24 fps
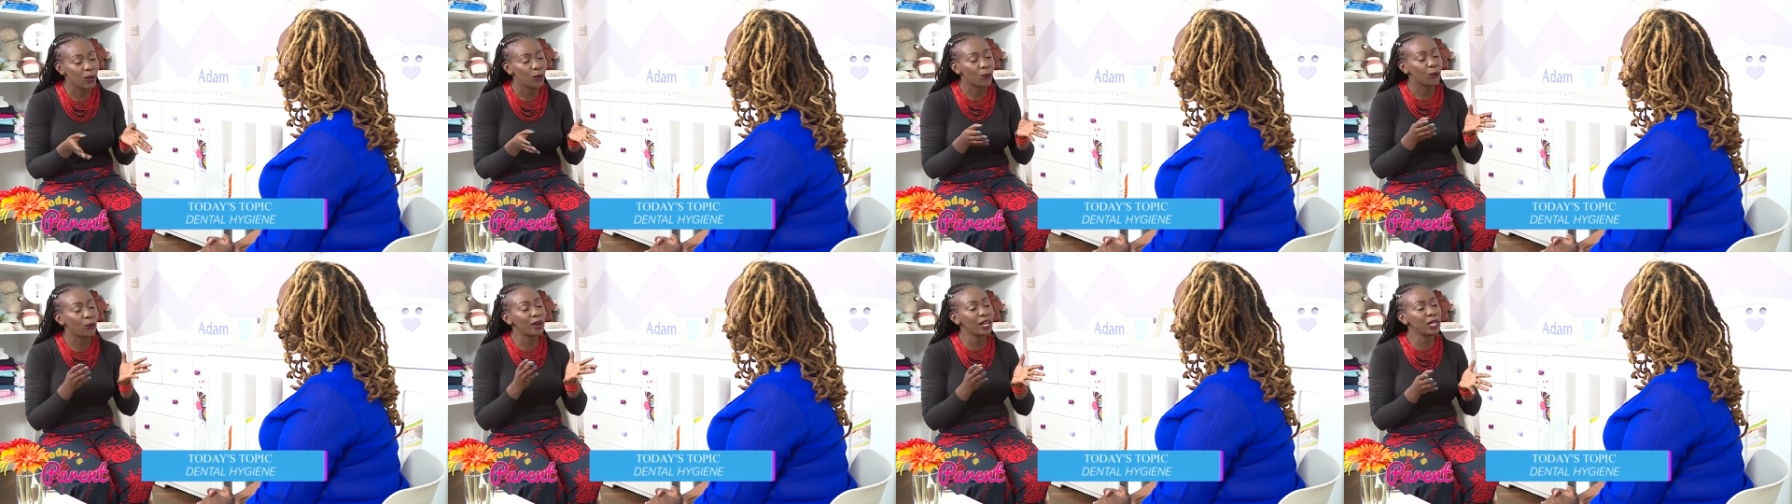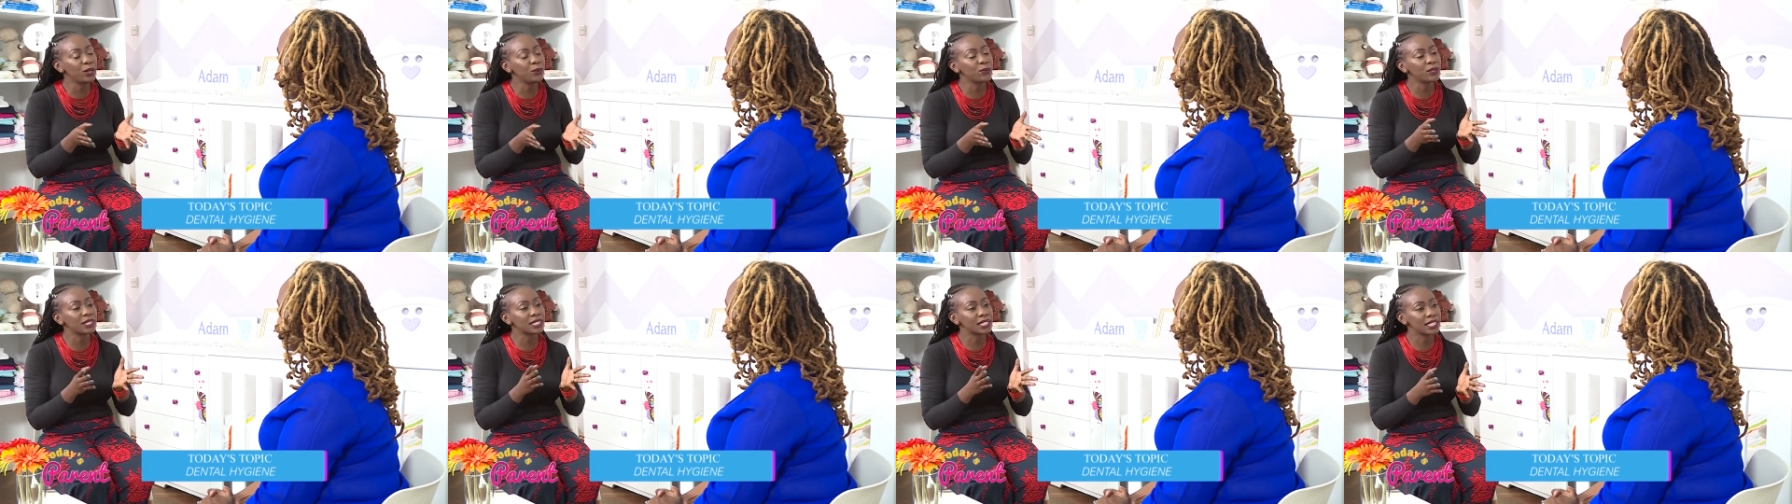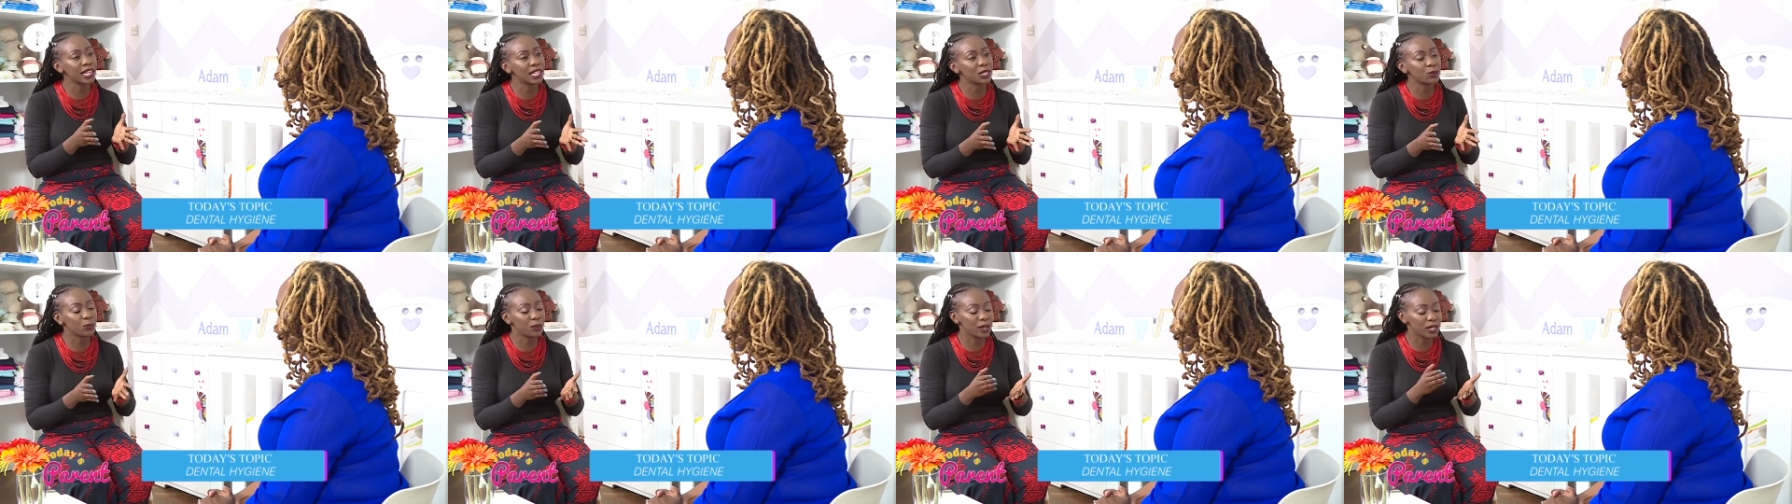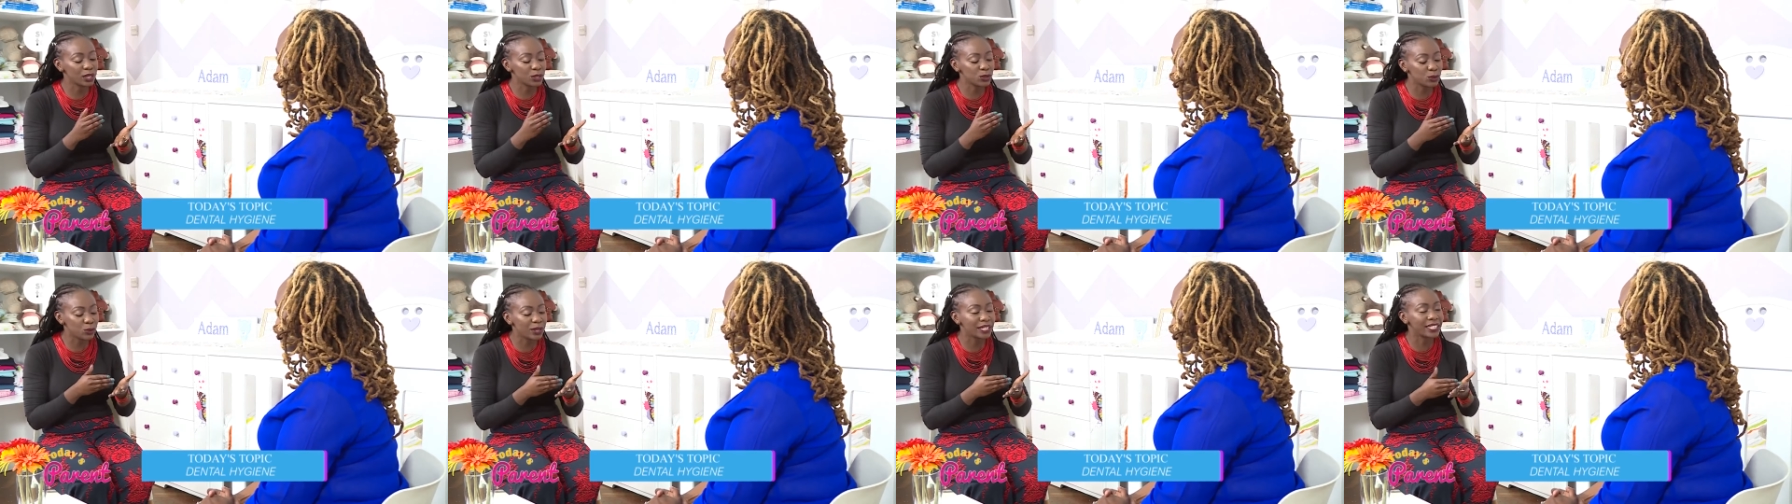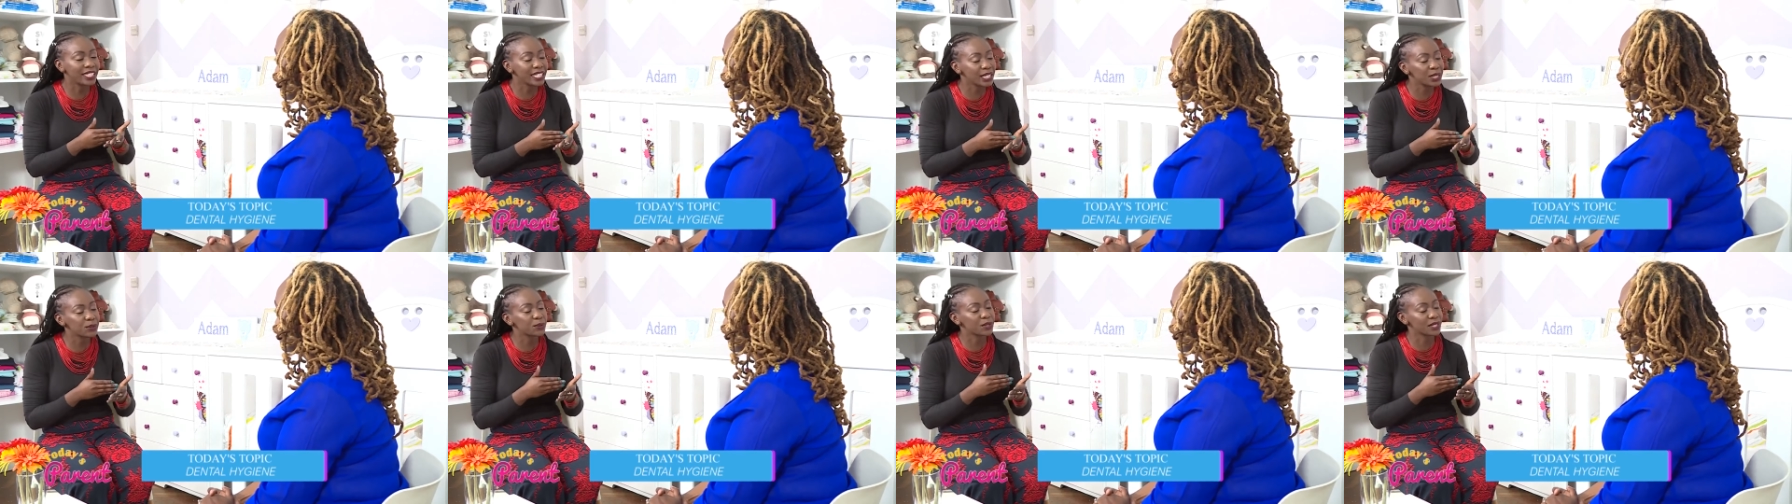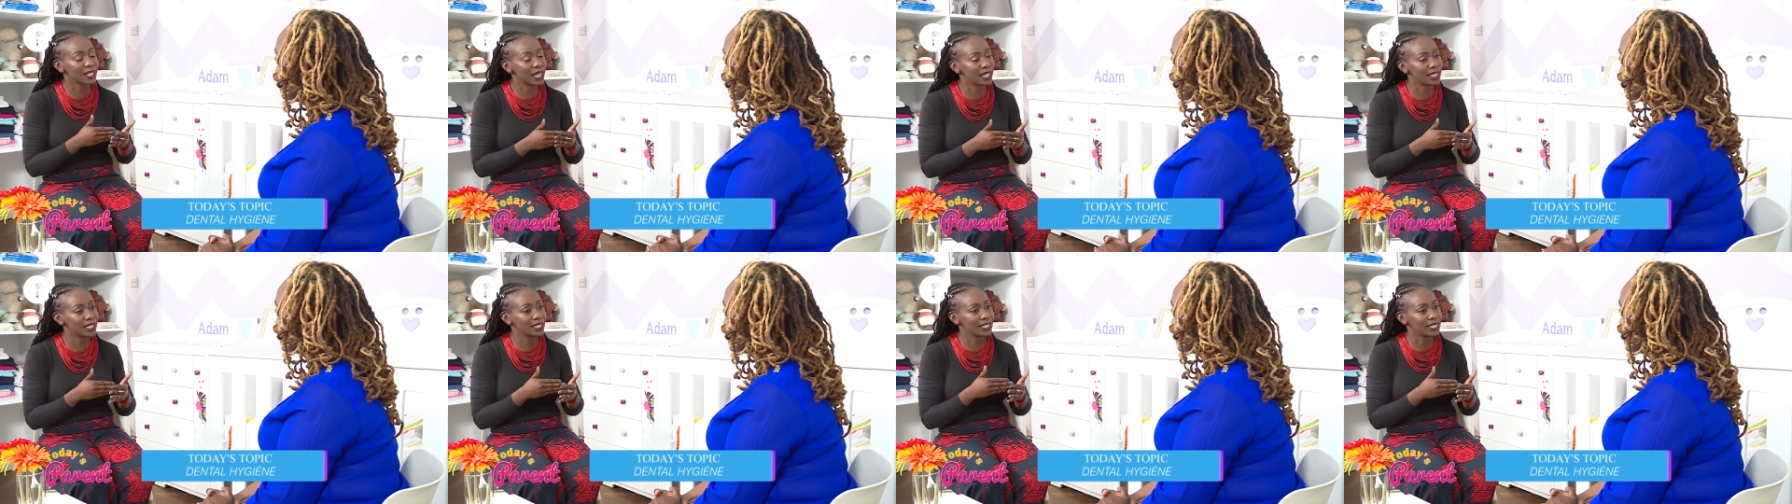When do we start? When do we need to
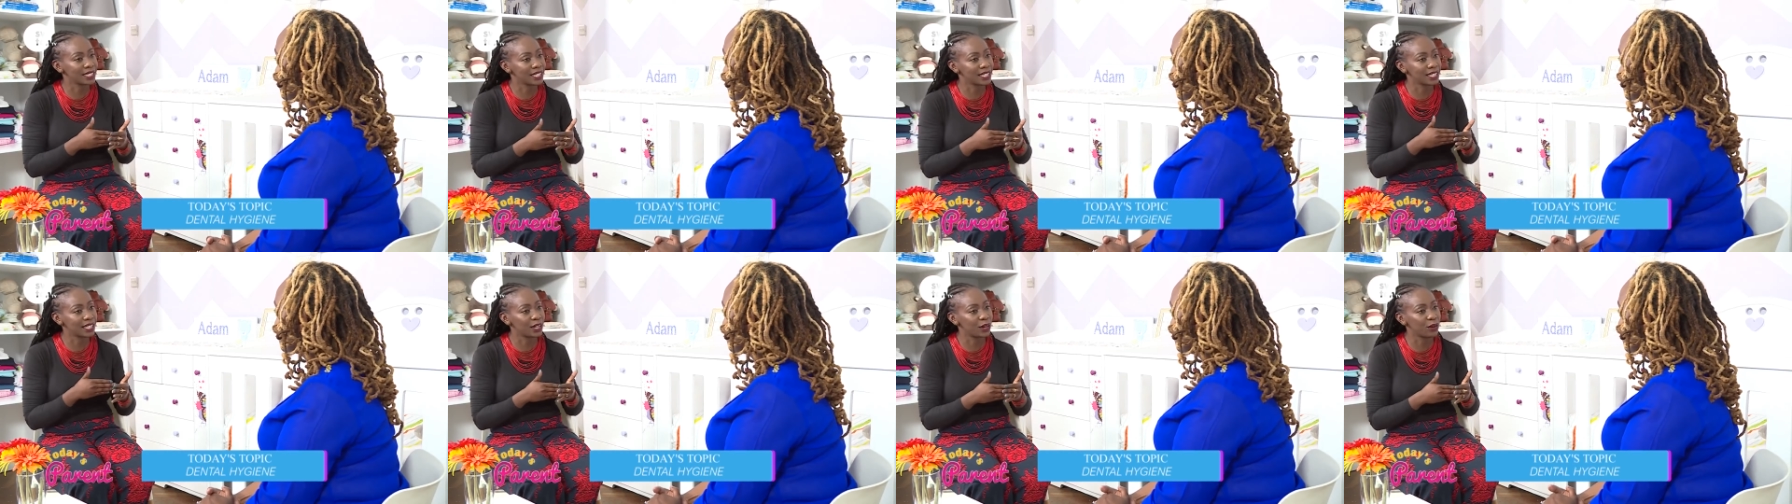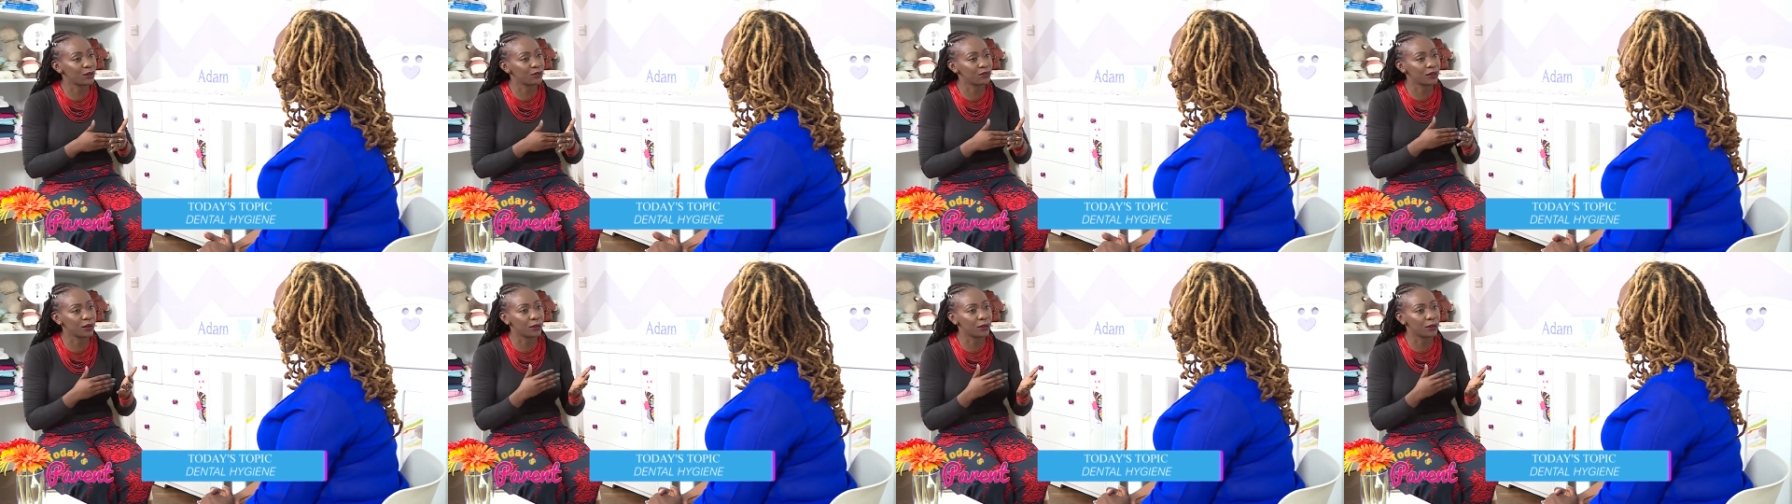start taking care of